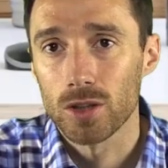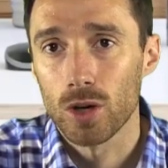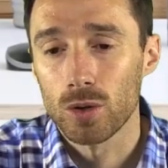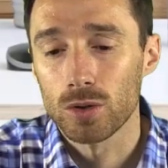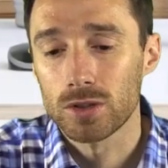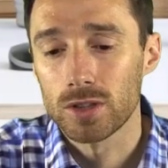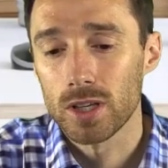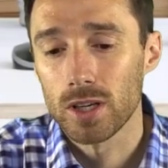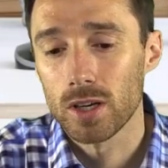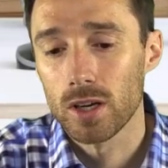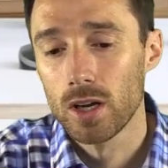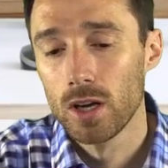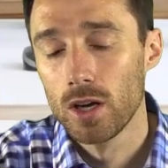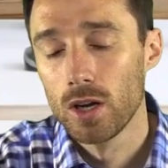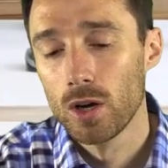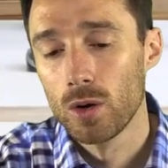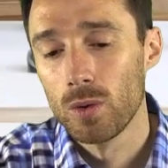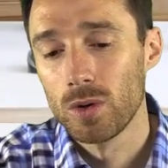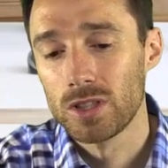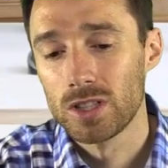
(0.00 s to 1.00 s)
hosting,
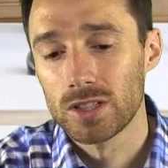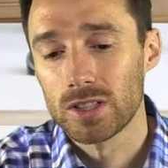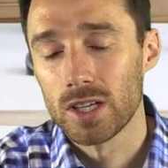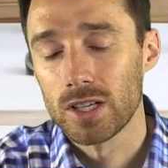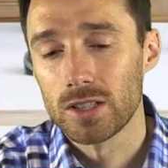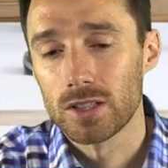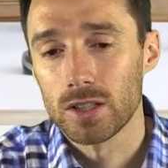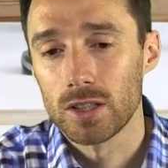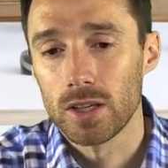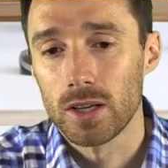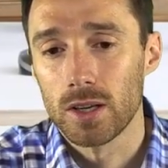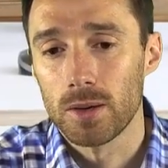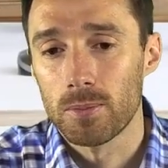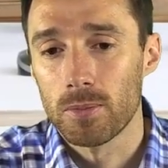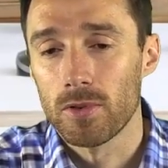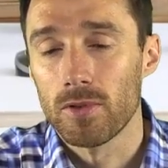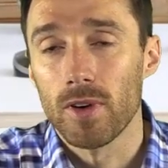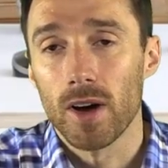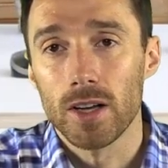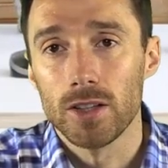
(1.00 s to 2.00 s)
which essentially
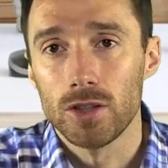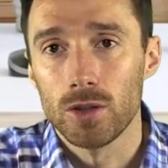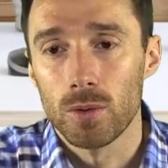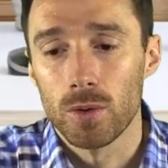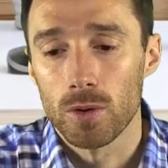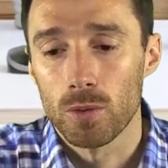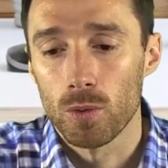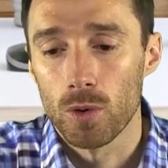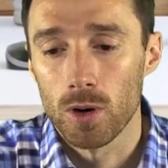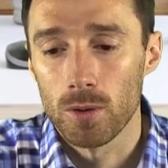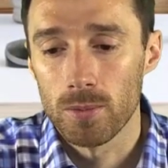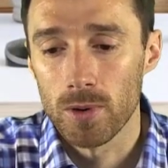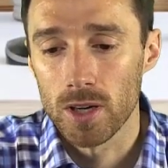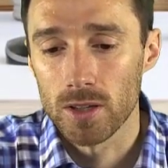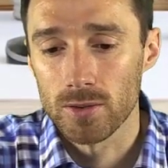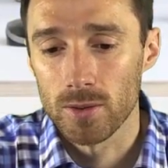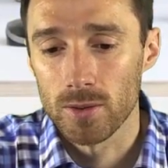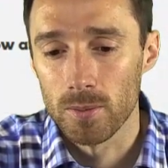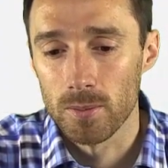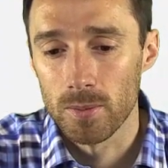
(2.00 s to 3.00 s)
provides you with WordPress
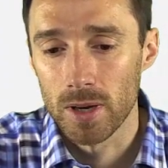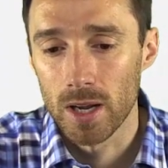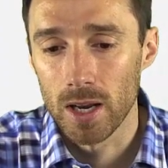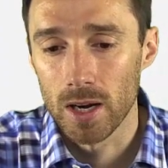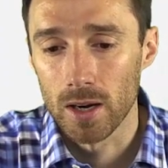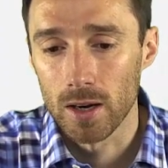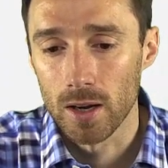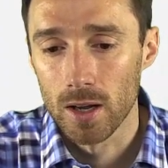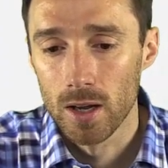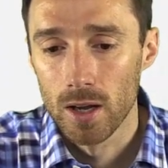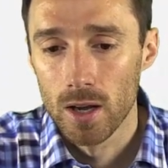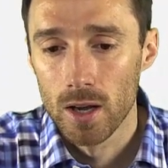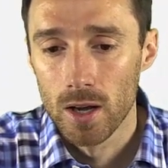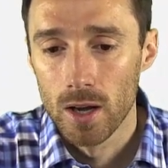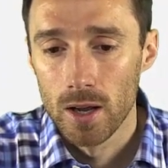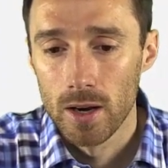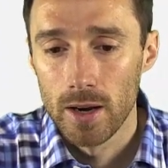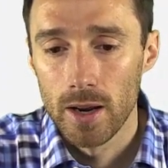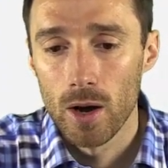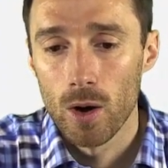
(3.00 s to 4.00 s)
the beginning.
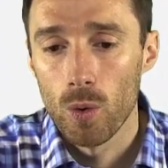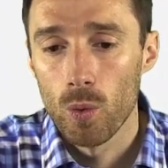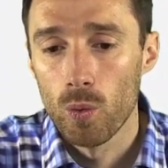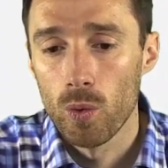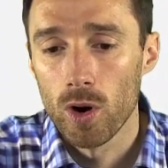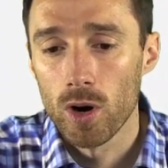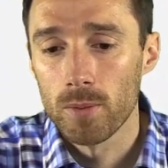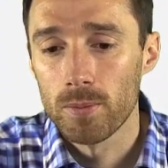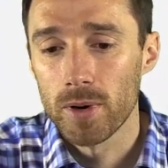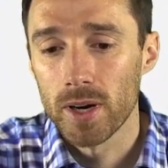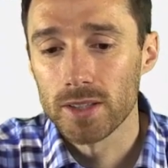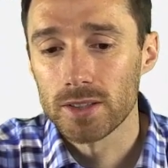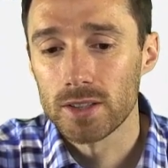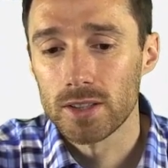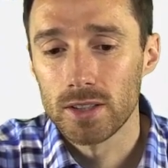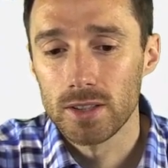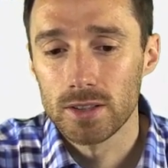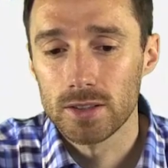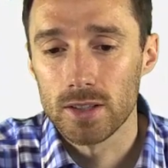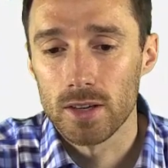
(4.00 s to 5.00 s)
Now, WordPress
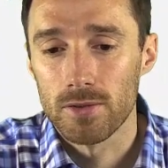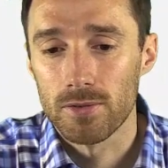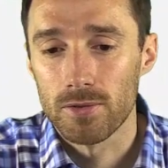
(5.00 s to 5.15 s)
is a